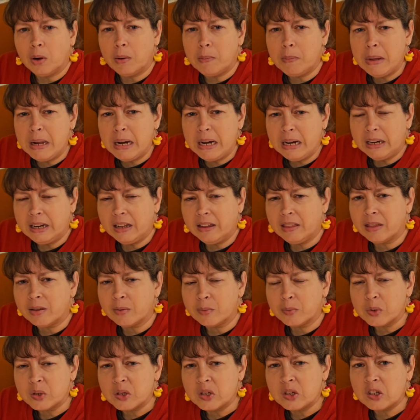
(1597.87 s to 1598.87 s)
one minute
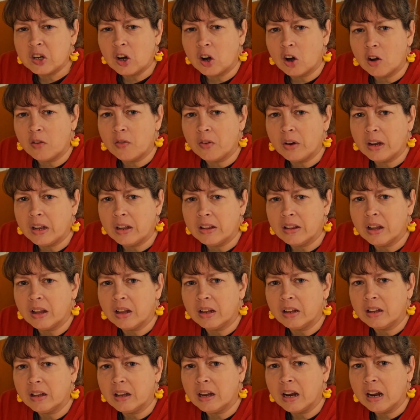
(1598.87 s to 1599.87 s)
Ethan was starving, and
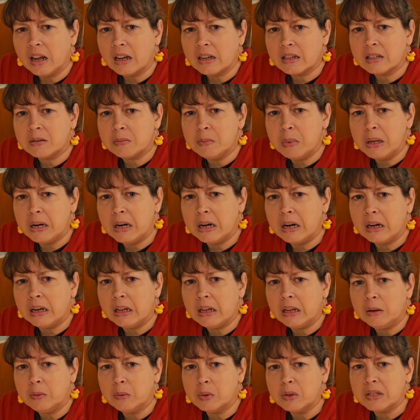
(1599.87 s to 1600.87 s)
then the next minute
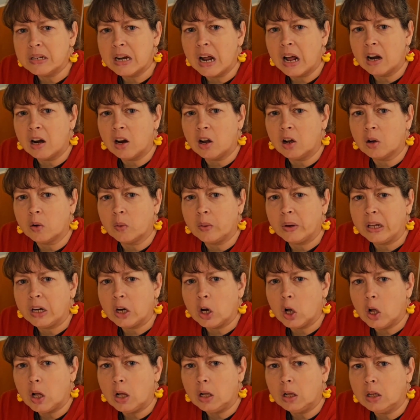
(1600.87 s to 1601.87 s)
he was not hungry
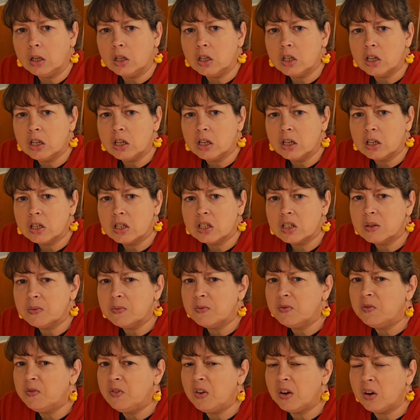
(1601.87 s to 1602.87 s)
at all. So
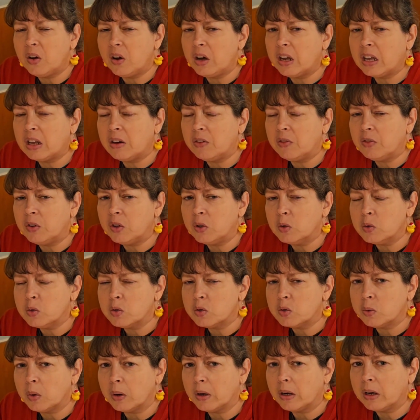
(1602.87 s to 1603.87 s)
I'm yeah. very confused.
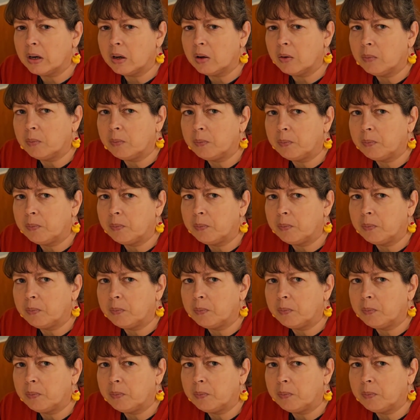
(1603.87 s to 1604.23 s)
Hungry right for